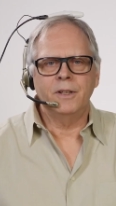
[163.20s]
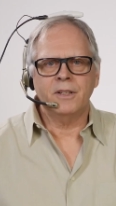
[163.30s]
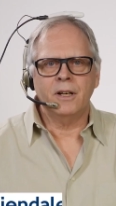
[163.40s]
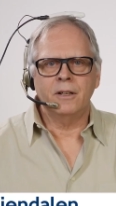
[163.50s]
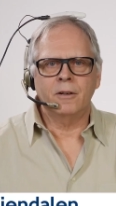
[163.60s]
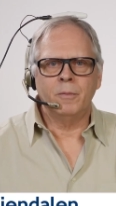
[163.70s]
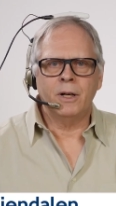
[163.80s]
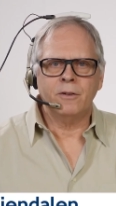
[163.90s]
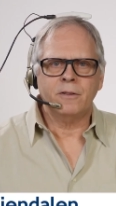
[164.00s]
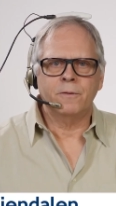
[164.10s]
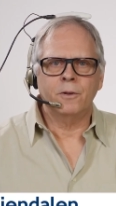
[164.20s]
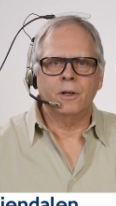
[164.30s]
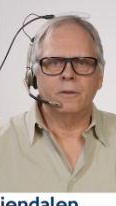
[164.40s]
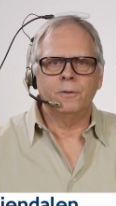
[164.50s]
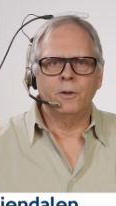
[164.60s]
designed our mouse
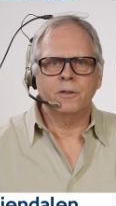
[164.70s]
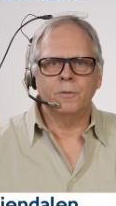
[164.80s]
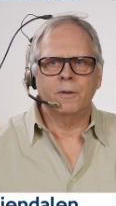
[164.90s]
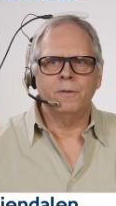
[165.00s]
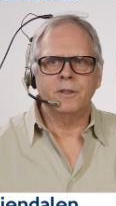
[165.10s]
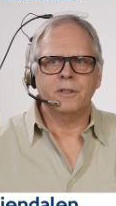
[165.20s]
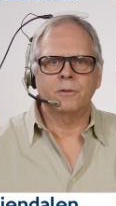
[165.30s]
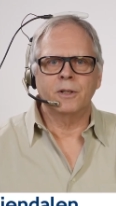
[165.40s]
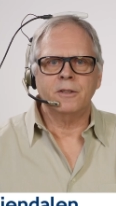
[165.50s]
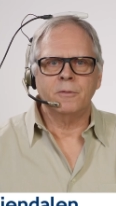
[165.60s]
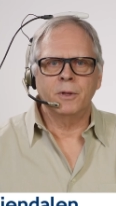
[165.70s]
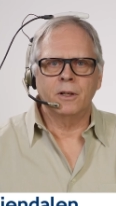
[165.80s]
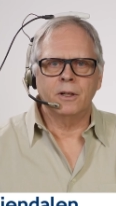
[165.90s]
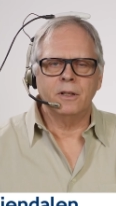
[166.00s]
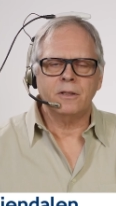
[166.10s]
for uh, folks with physical
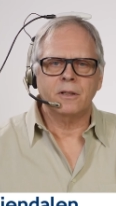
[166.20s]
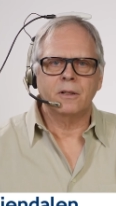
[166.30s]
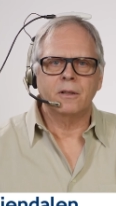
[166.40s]
disabilities